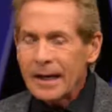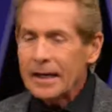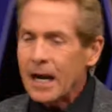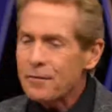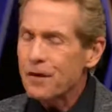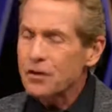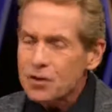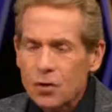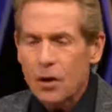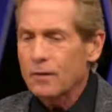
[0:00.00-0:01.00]
And I felt
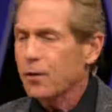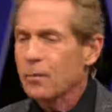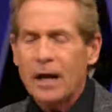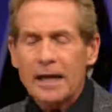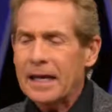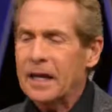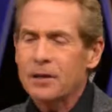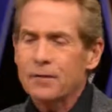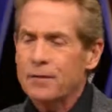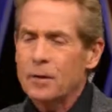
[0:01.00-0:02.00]
sorry for him, and I
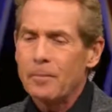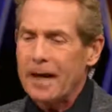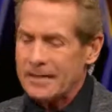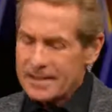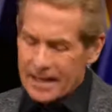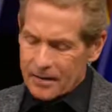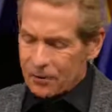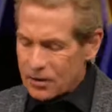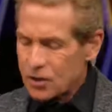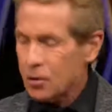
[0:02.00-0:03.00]
can't defend Matt
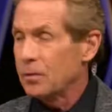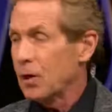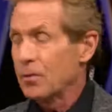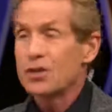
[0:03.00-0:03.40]
Stafford. His QBR was